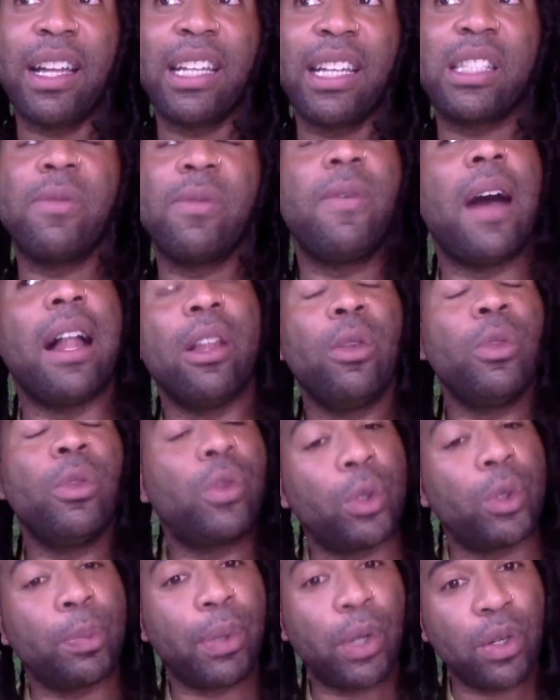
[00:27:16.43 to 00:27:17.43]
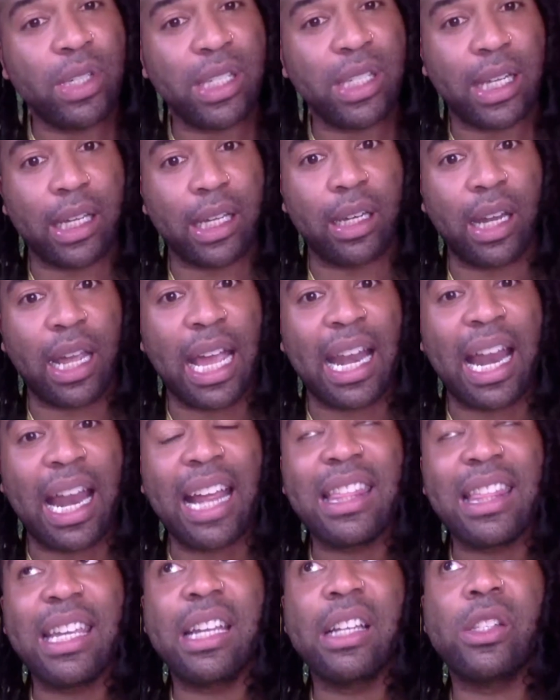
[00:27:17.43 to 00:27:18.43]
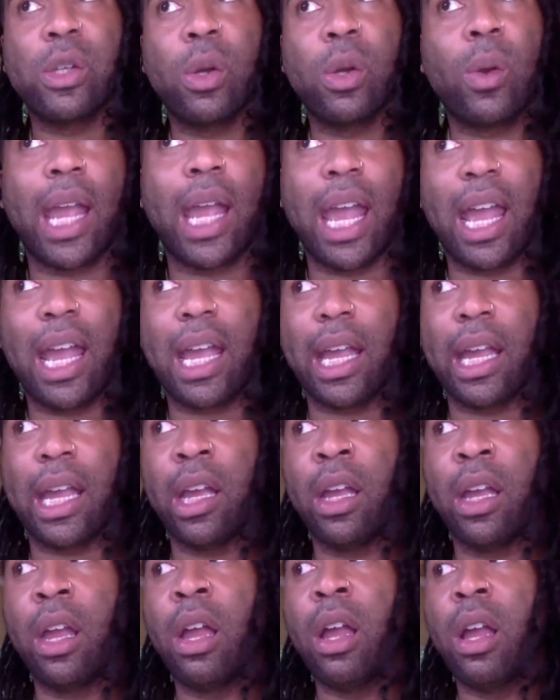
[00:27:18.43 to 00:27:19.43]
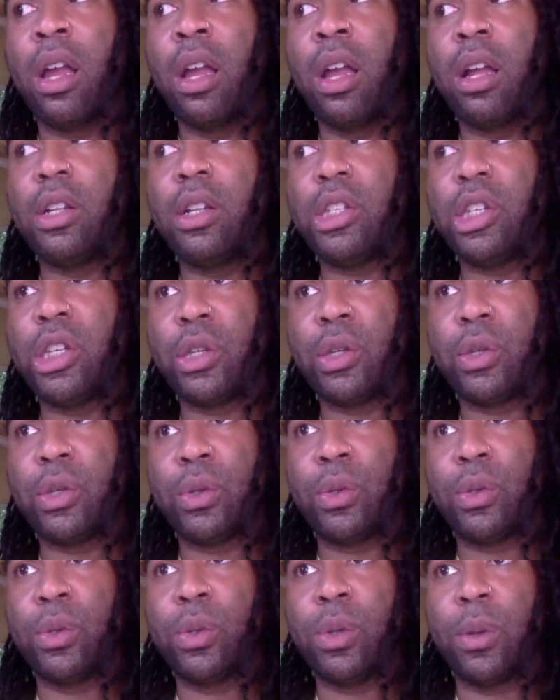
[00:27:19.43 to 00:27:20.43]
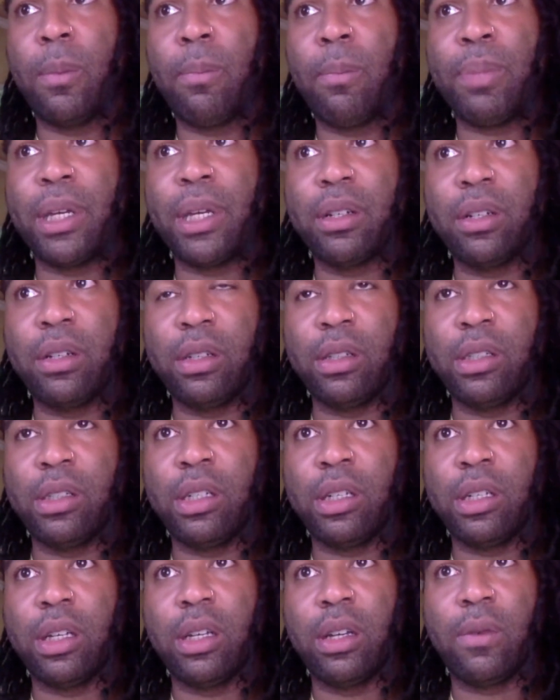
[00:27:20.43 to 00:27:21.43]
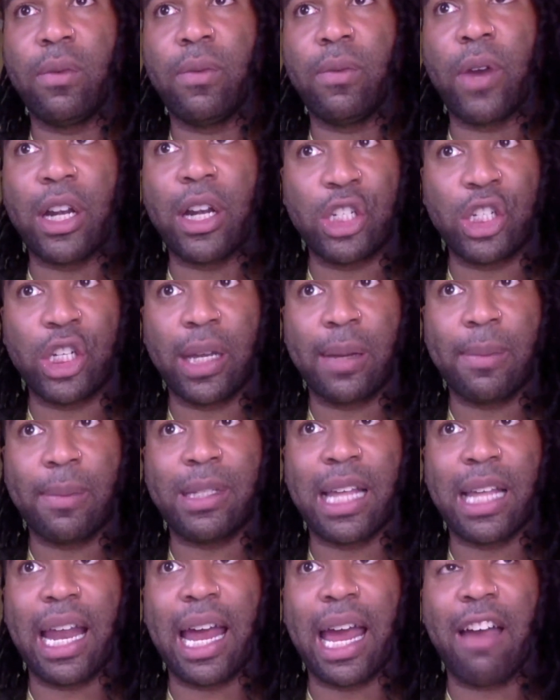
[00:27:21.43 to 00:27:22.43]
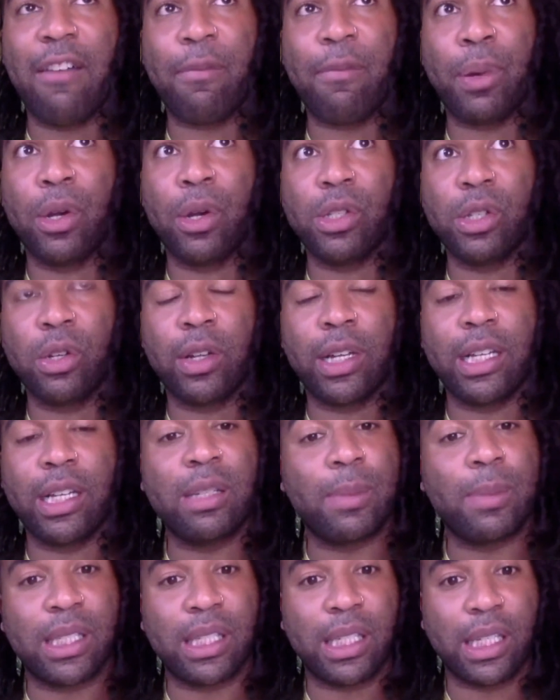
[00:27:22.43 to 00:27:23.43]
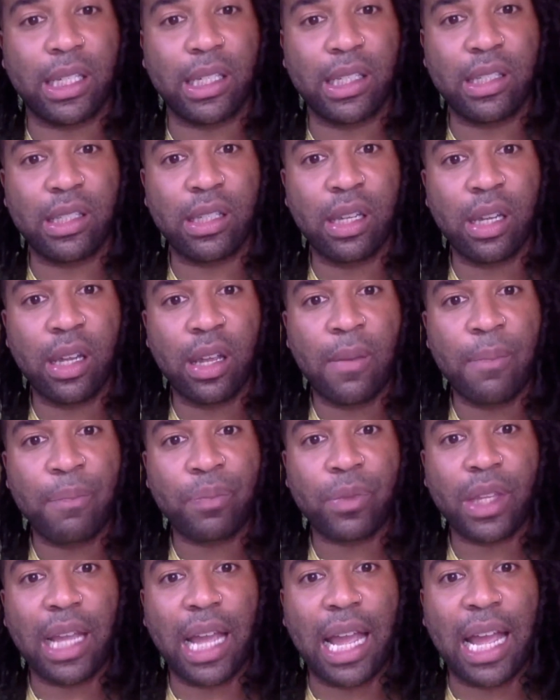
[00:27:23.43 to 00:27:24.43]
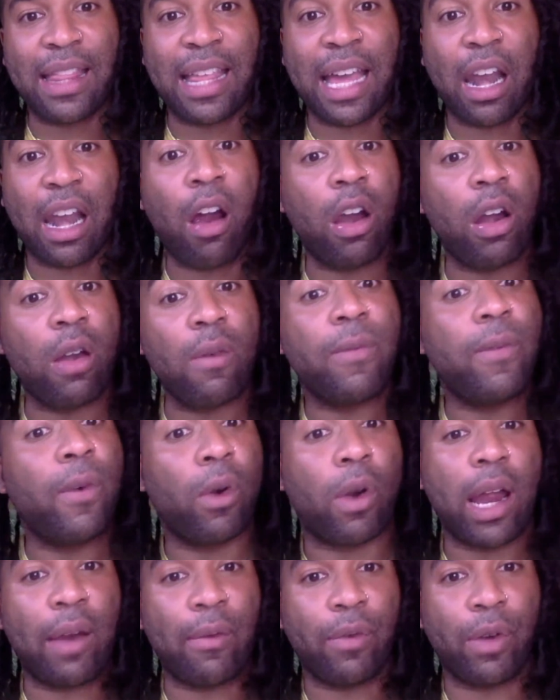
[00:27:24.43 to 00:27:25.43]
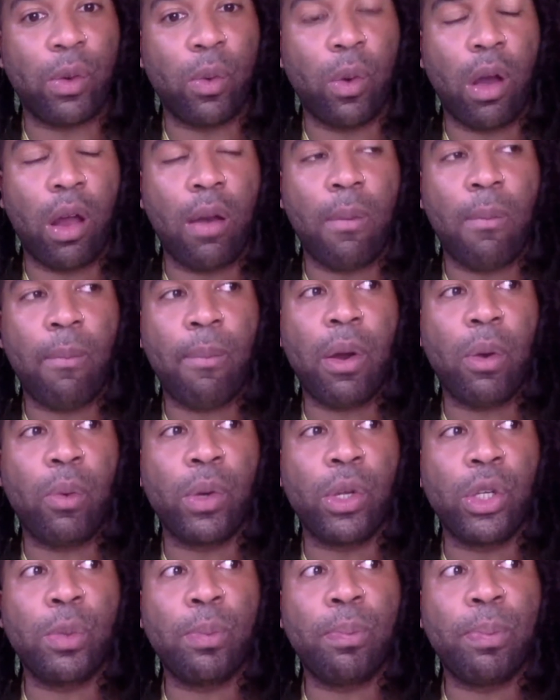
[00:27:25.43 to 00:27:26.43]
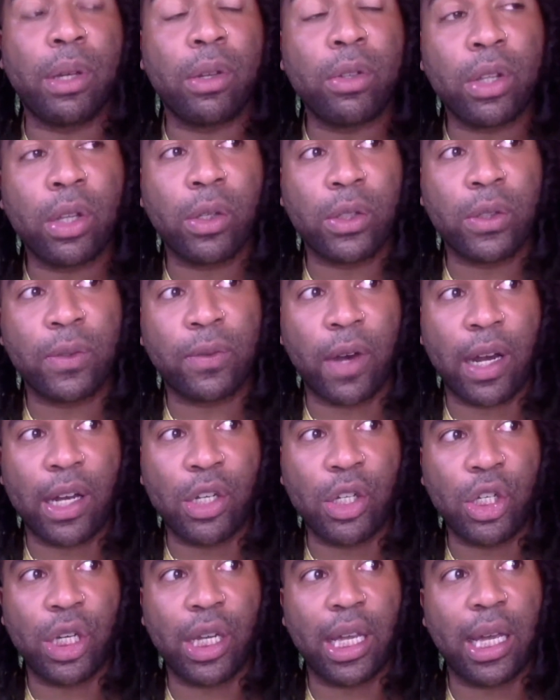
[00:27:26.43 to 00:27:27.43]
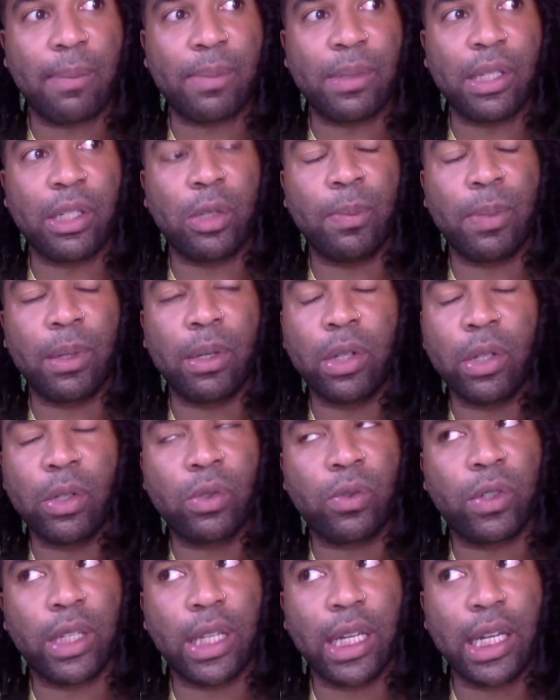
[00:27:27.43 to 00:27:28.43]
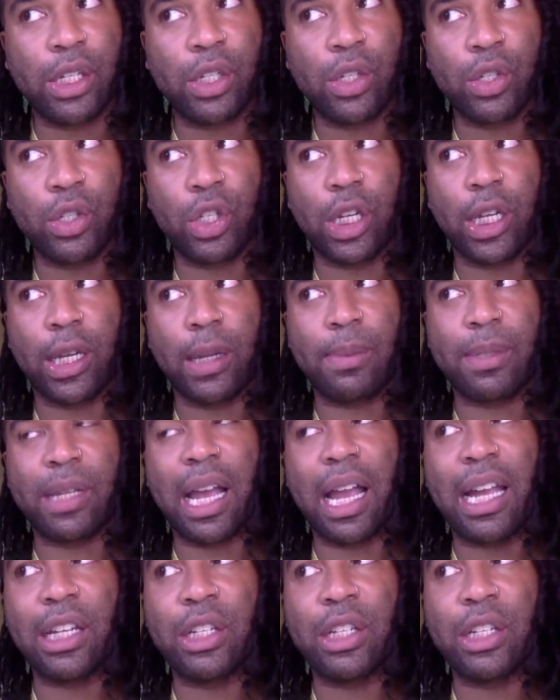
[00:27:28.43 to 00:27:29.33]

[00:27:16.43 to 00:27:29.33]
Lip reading: follow through person. And I think it's okay to build friendships that have personal intimacies that aren't for everyone. But when you build those friendships and you build those relationships, I